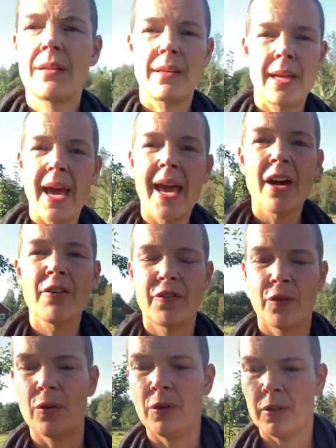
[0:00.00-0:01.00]

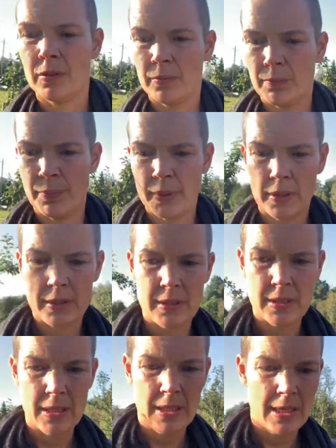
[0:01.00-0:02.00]
careful,
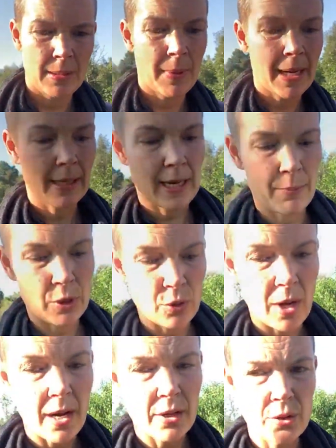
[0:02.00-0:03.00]
but in my climate,
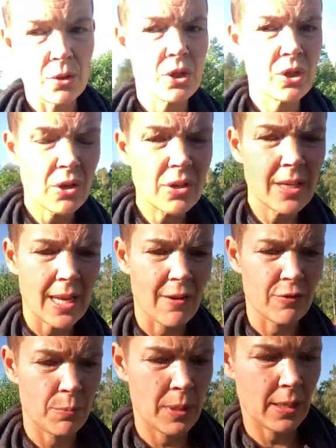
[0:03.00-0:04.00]
you certainly
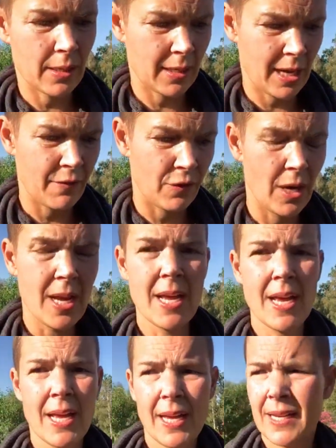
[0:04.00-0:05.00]
have to be careful.
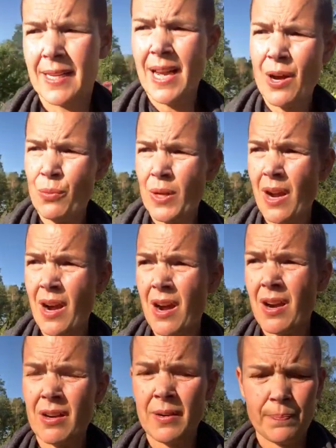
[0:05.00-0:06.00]
Now we
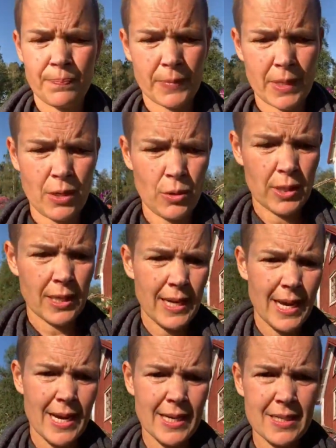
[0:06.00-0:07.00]
are looking
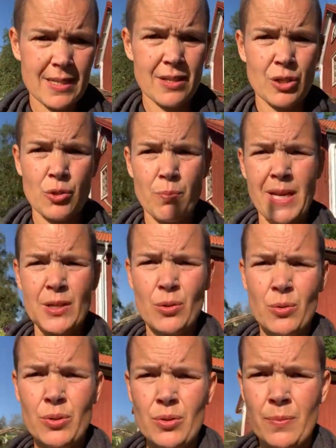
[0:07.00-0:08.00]
at the
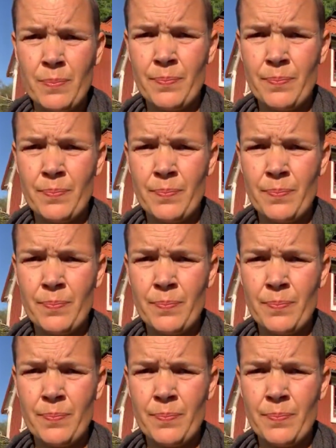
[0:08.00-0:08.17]
tomatoes.